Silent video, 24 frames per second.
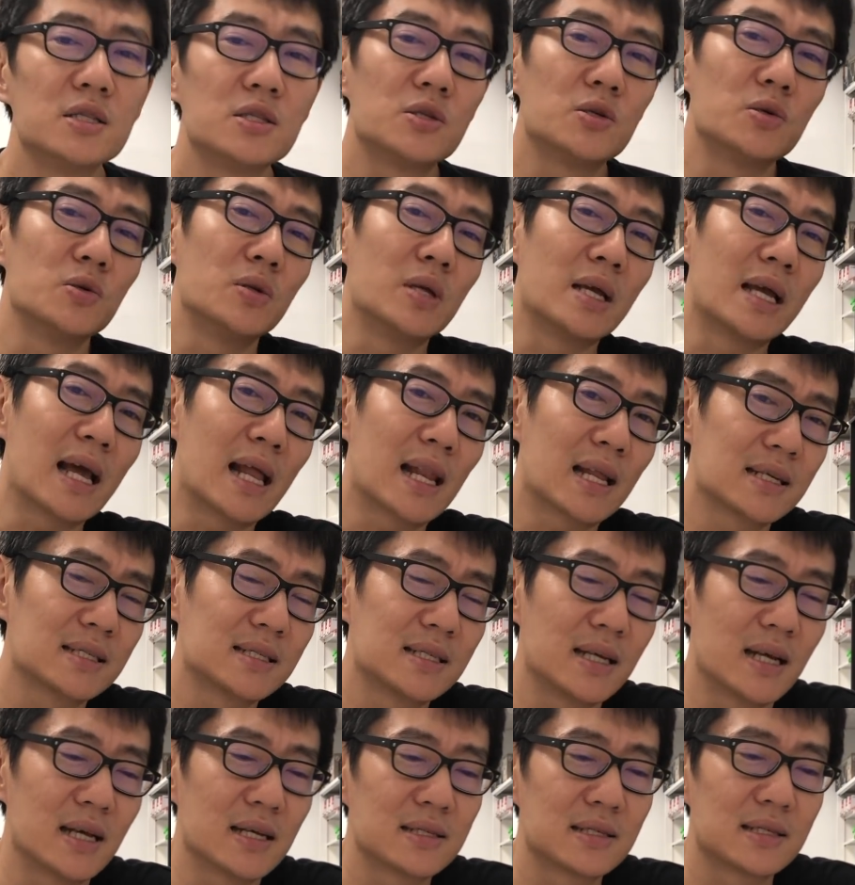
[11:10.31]
to the
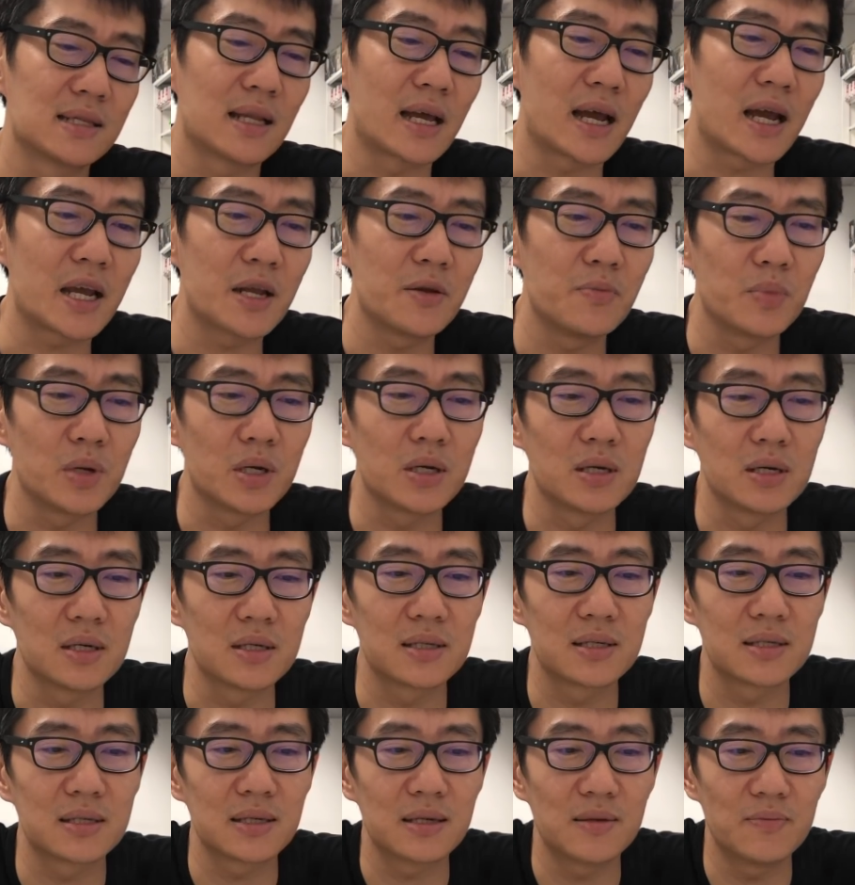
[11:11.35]
Galaxy S9
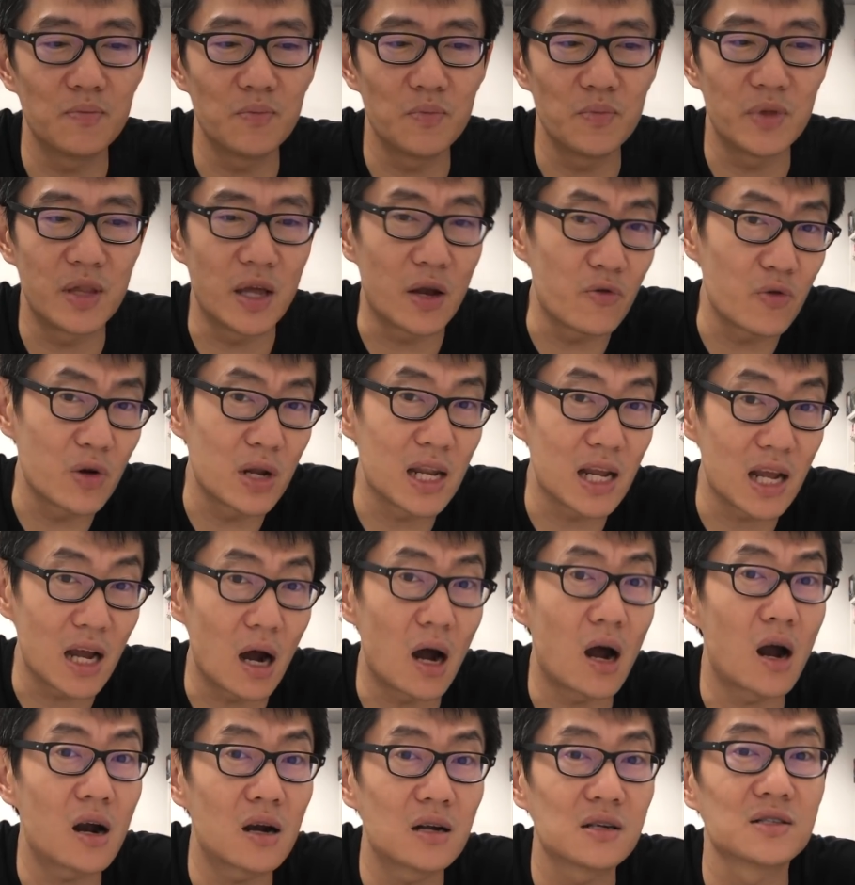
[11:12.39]
because there really
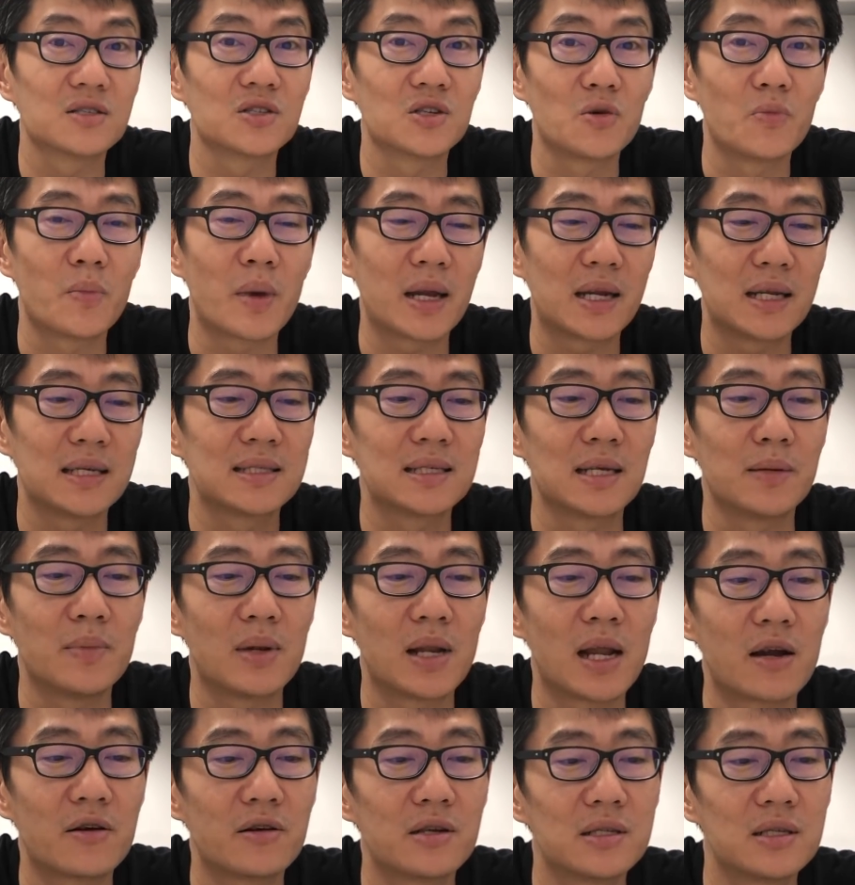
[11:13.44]
are so many
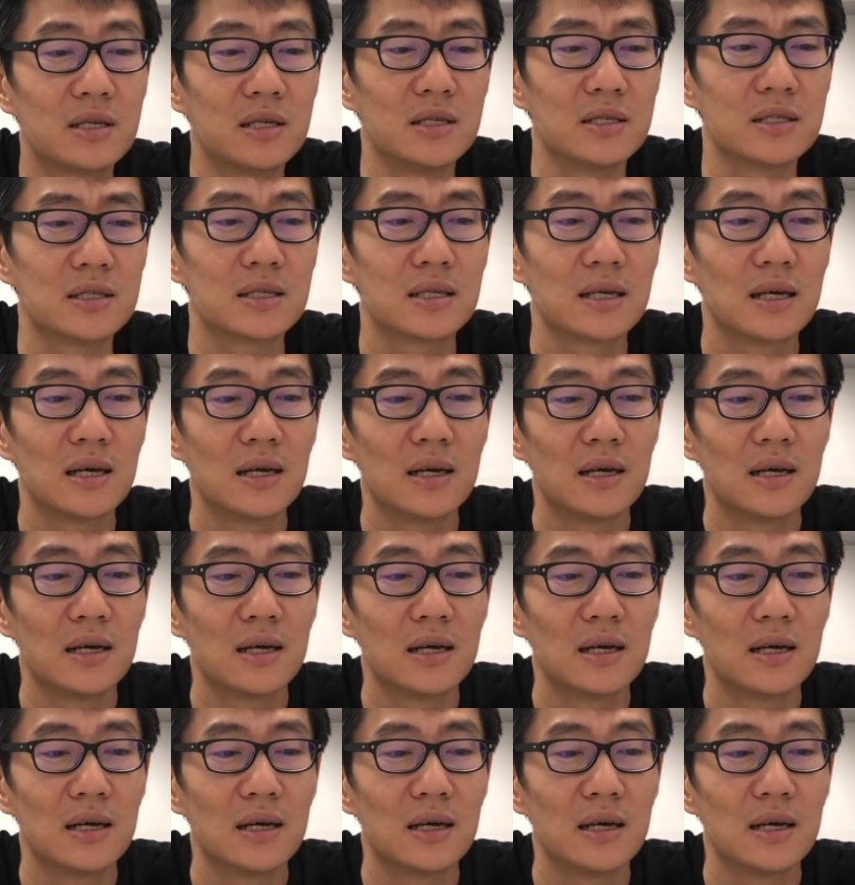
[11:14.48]
similarities.